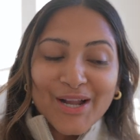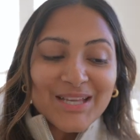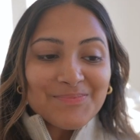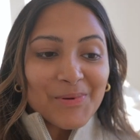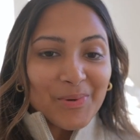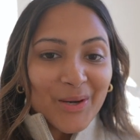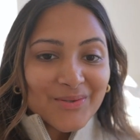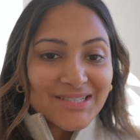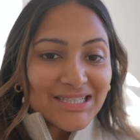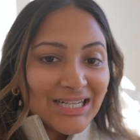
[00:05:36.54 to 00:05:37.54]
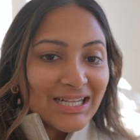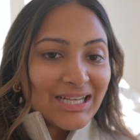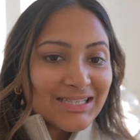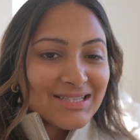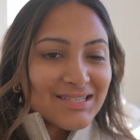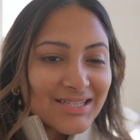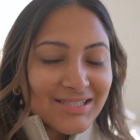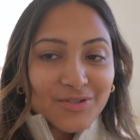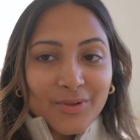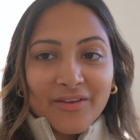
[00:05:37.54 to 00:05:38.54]
has been posted, it's
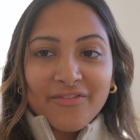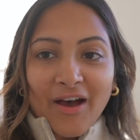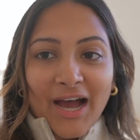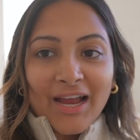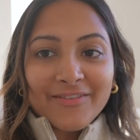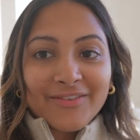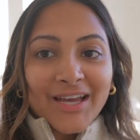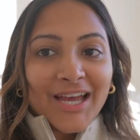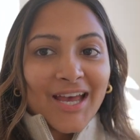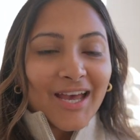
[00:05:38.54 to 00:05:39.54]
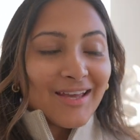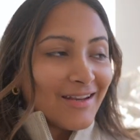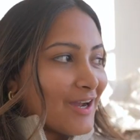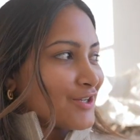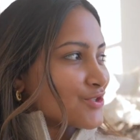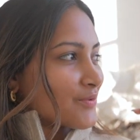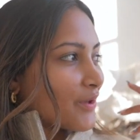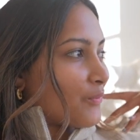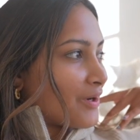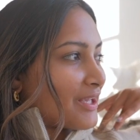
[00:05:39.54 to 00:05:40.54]
6.25 and now I just
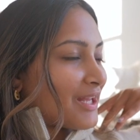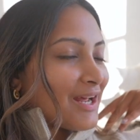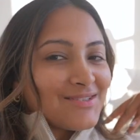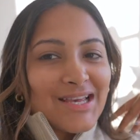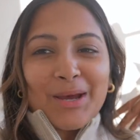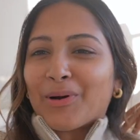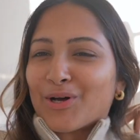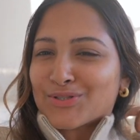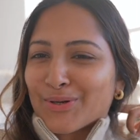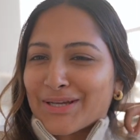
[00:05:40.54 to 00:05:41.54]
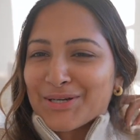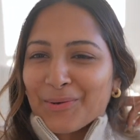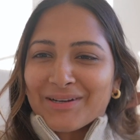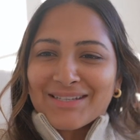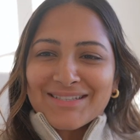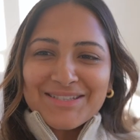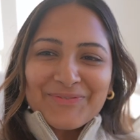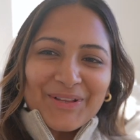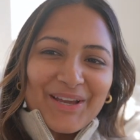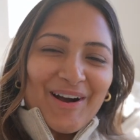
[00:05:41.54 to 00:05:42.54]
like want to get outside but also I don't because
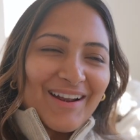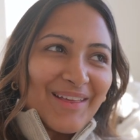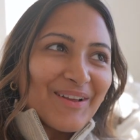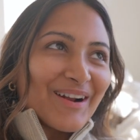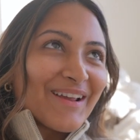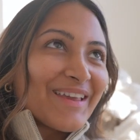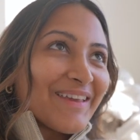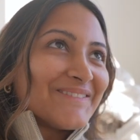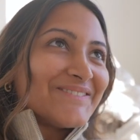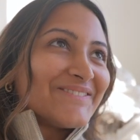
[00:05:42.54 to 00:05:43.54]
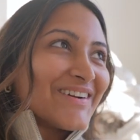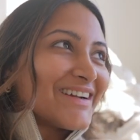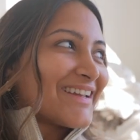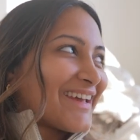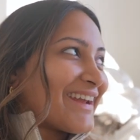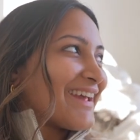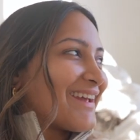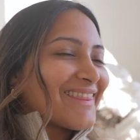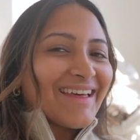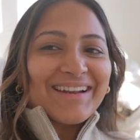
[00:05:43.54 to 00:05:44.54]
it's really hot out there and I keep
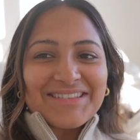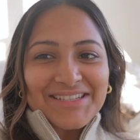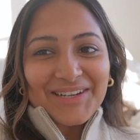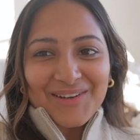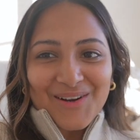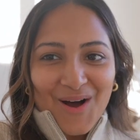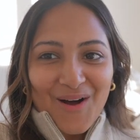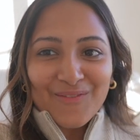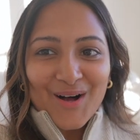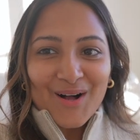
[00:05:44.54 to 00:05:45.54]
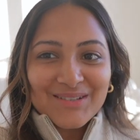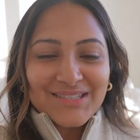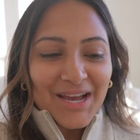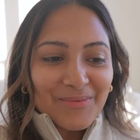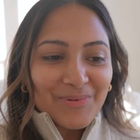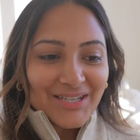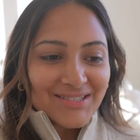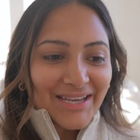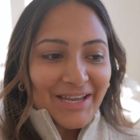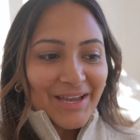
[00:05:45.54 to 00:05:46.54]
forgetting that it's like not fall outside
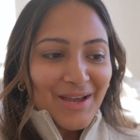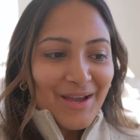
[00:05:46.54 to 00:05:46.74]
because like